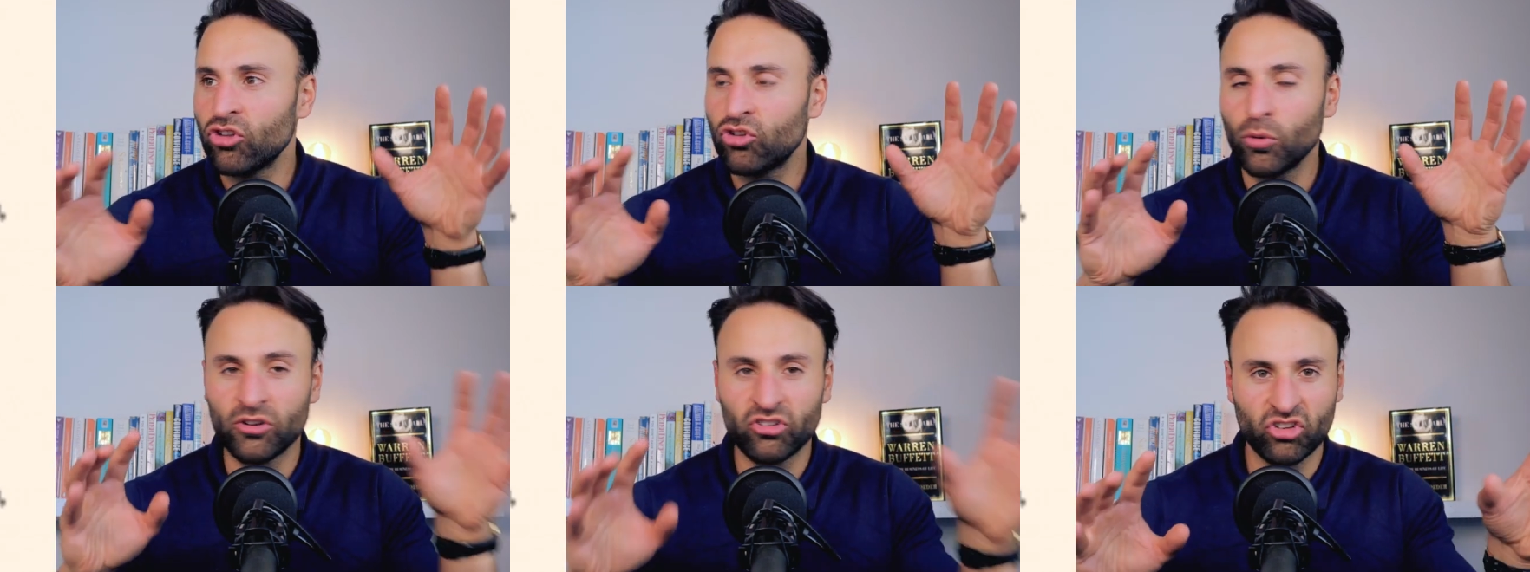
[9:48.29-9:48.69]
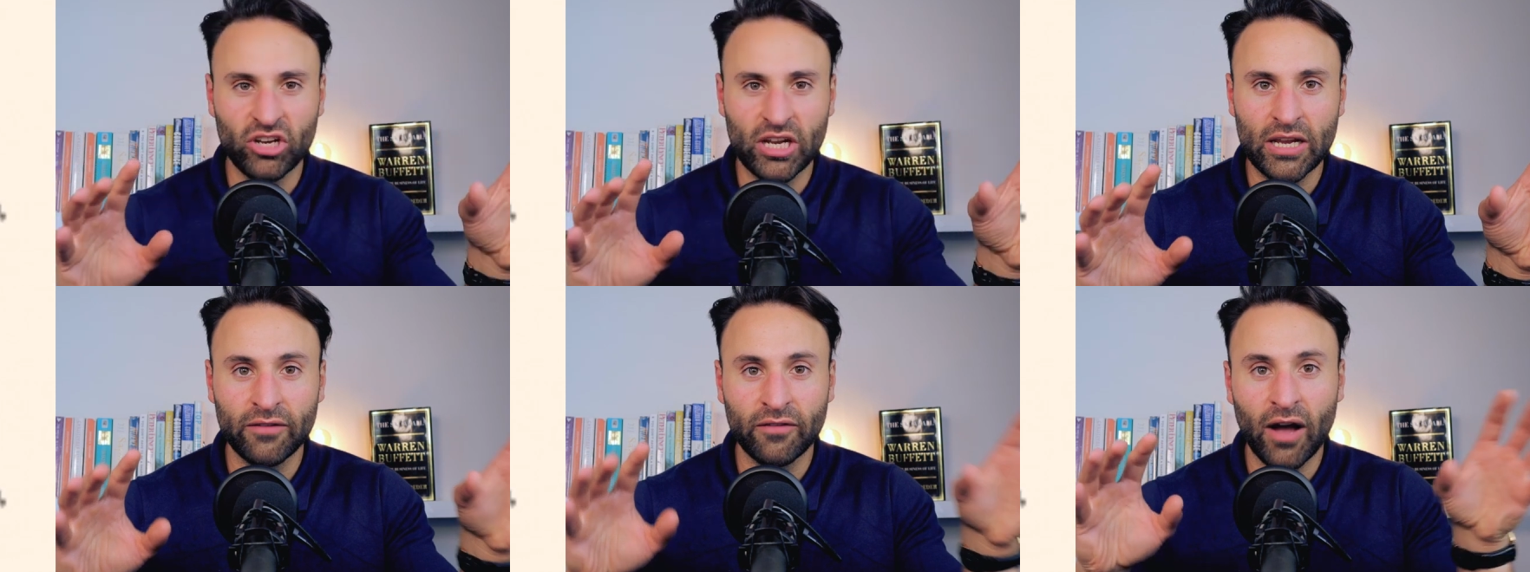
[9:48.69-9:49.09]
to
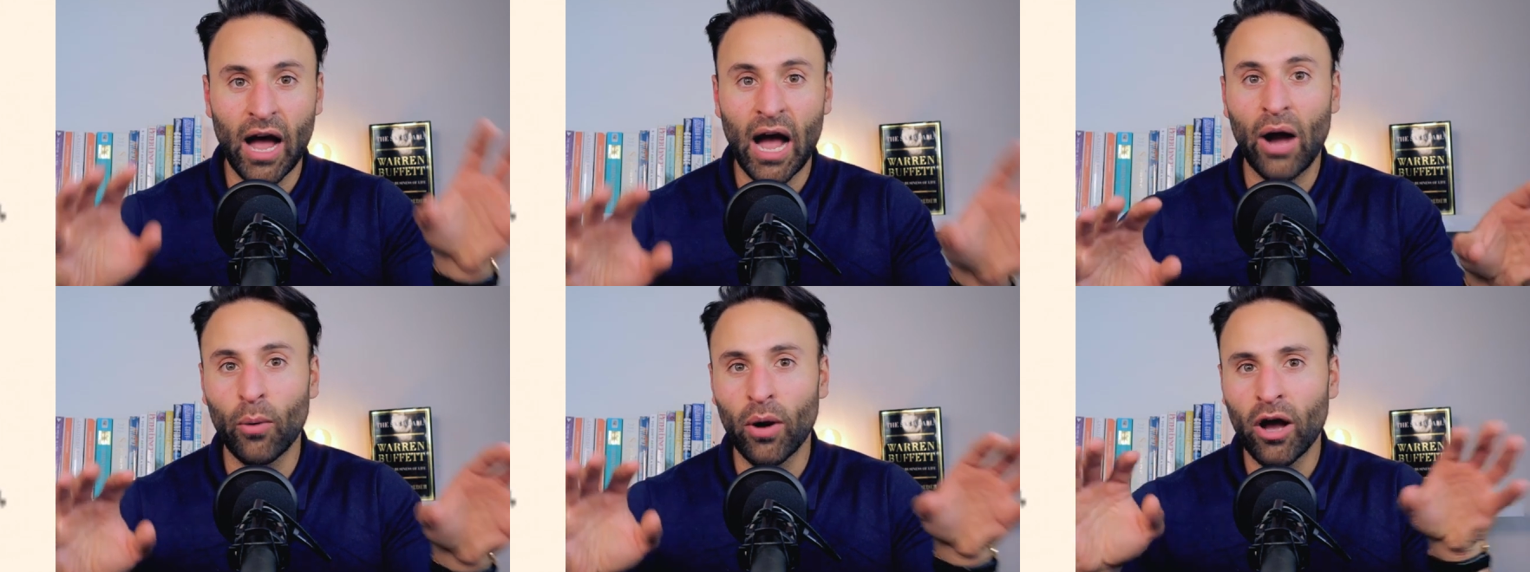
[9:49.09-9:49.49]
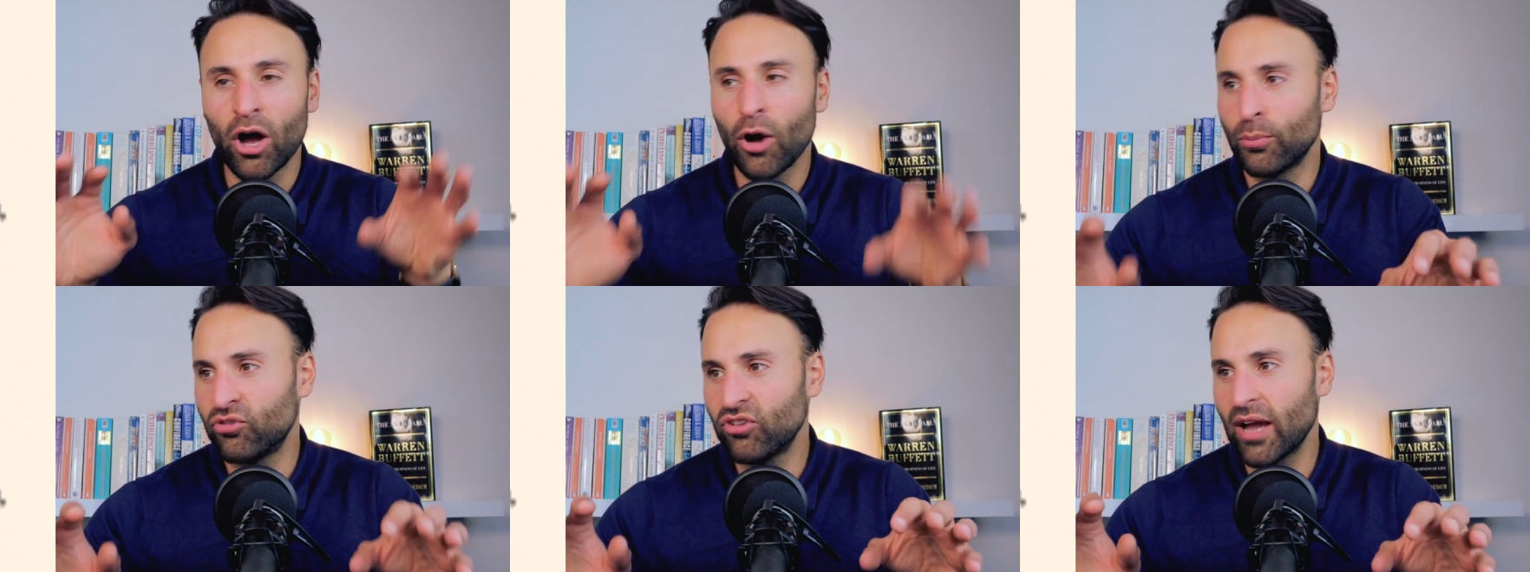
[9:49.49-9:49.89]
achieve our
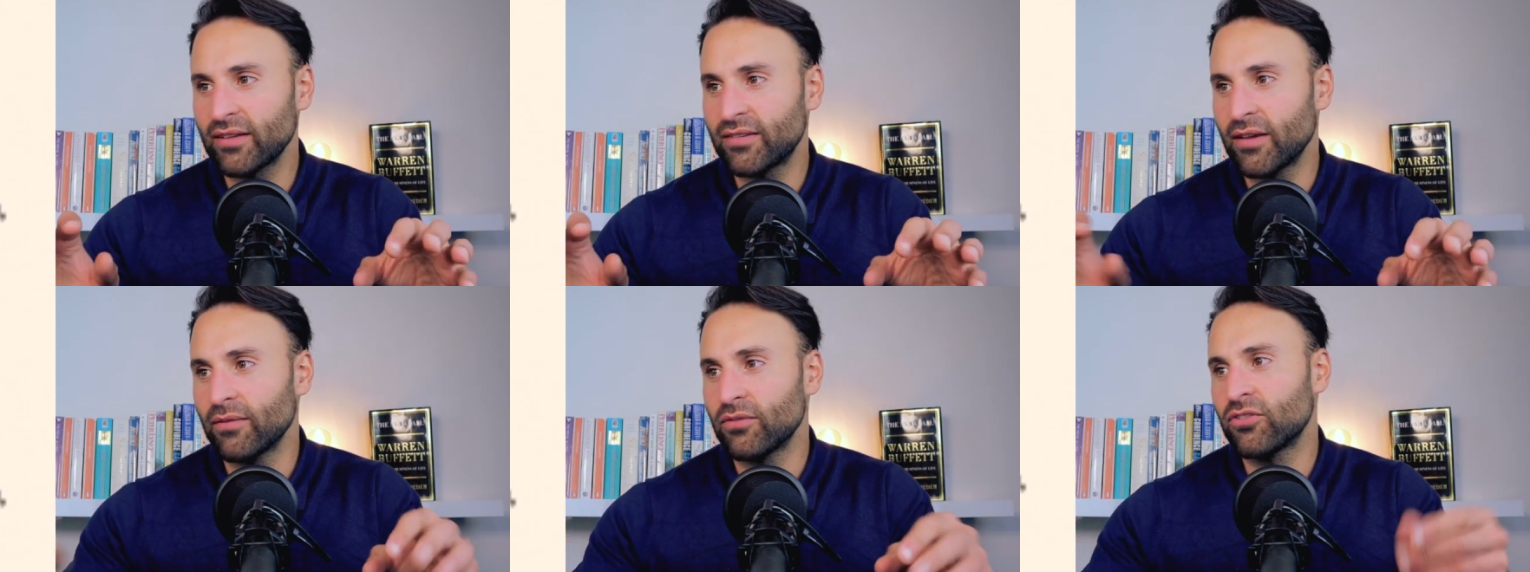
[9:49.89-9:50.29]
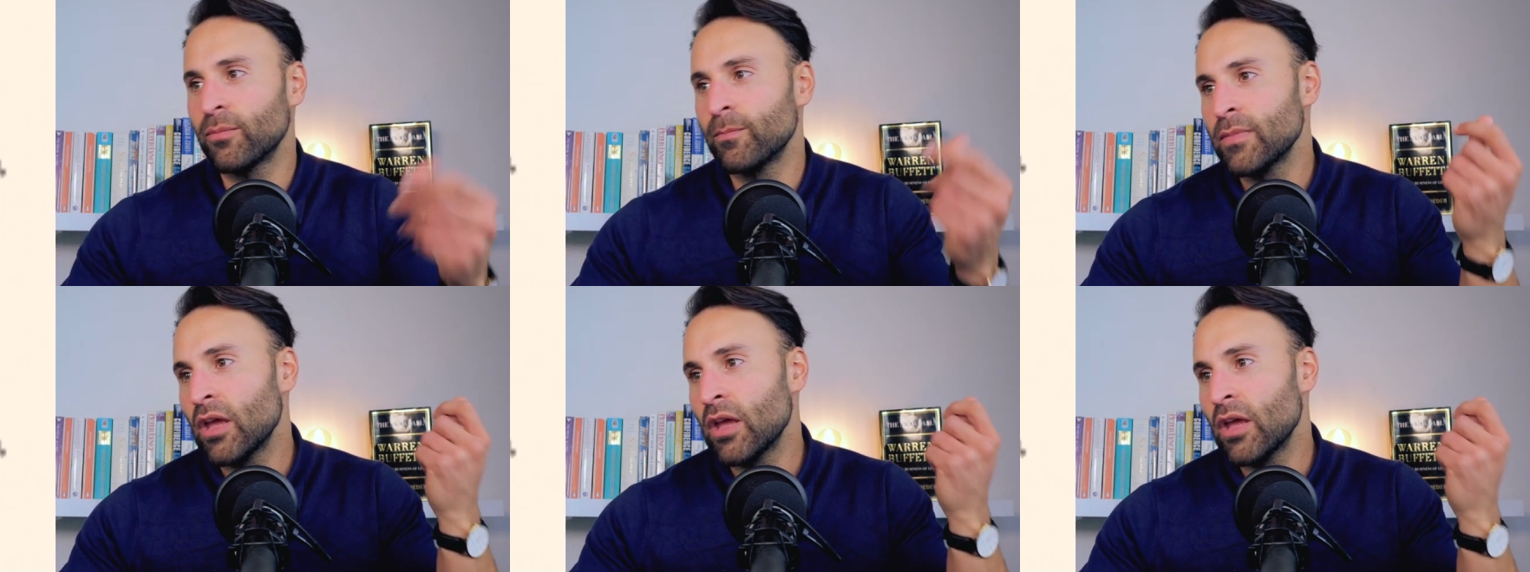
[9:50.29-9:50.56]
objectives?